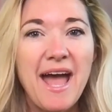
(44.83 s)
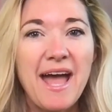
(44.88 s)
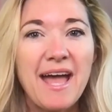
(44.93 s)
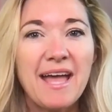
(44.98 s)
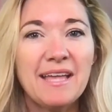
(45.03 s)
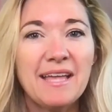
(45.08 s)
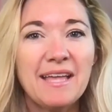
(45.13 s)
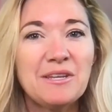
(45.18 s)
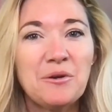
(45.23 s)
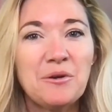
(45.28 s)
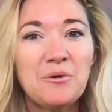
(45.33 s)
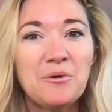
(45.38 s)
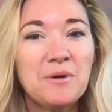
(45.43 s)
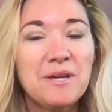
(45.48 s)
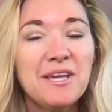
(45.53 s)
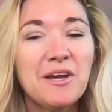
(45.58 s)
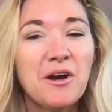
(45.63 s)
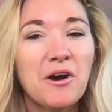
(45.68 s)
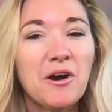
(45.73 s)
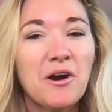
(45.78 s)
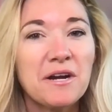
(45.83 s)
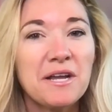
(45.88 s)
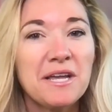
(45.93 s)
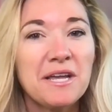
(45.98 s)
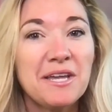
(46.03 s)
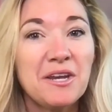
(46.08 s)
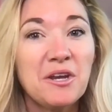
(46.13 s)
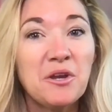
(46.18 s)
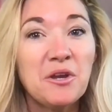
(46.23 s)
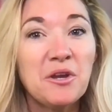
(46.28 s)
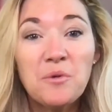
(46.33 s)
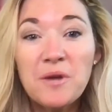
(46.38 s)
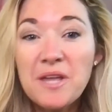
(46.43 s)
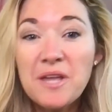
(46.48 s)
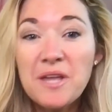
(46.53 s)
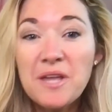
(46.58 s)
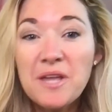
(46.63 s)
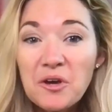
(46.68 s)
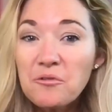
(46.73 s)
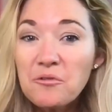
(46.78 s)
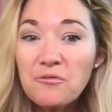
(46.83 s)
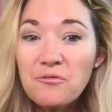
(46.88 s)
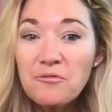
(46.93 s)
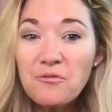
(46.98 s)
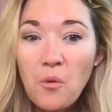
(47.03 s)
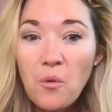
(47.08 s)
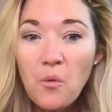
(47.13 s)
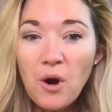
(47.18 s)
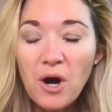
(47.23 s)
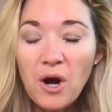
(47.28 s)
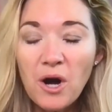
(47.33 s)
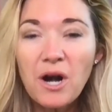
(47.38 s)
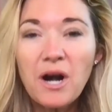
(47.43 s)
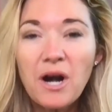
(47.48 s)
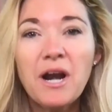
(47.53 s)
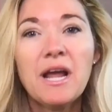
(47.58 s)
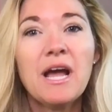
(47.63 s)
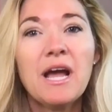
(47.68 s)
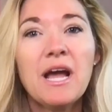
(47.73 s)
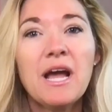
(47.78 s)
and we are in week 4